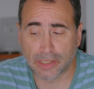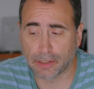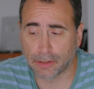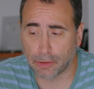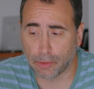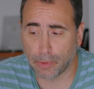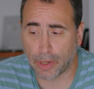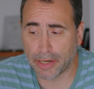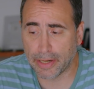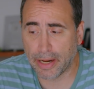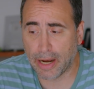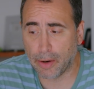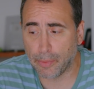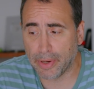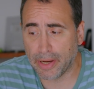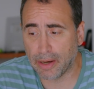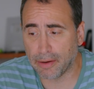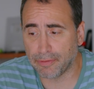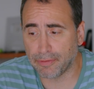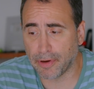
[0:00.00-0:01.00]
So right now
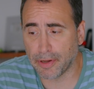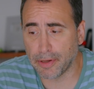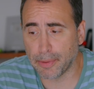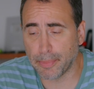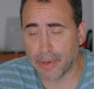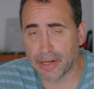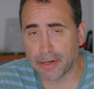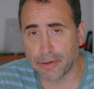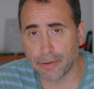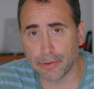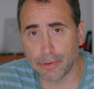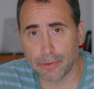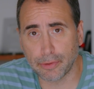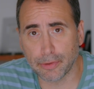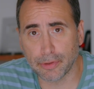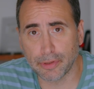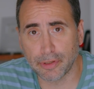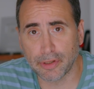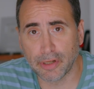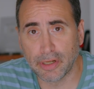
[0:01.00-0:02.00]
we have
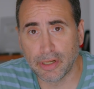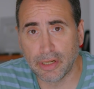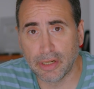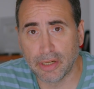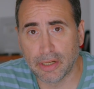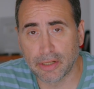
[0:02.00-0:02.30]
fundamentals,